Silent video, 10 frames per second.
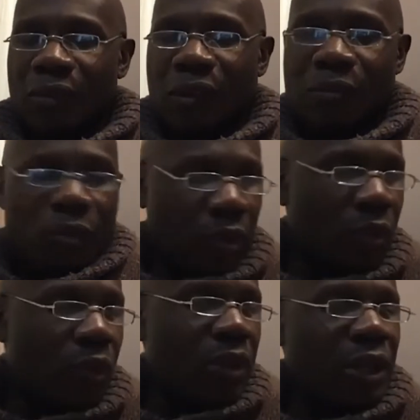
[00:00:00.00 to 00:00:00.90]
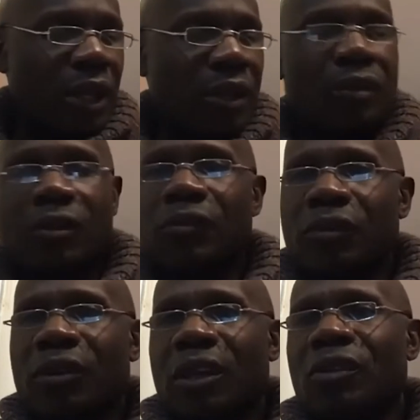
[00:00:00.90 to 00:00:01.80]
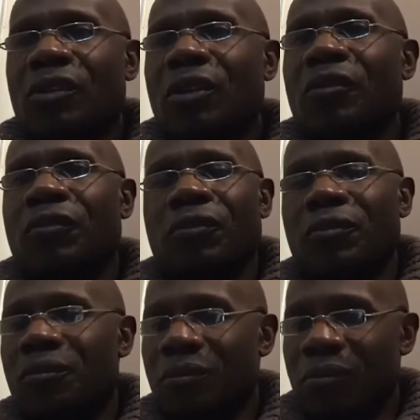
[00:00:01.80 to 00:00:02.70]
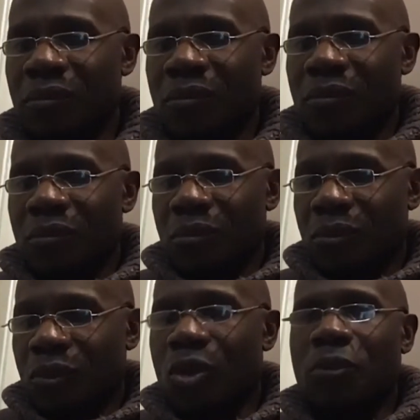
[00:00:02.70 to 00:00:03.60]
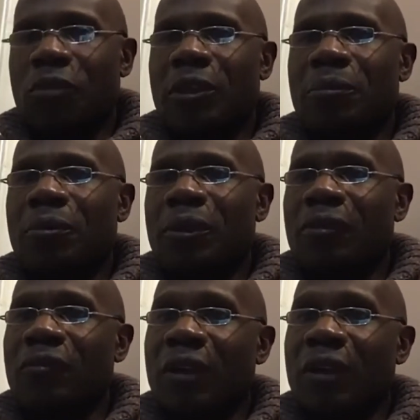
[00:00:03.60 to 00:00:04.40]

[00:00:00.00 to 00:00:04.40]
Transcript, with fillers: I've had more than one case, cases of homeless people being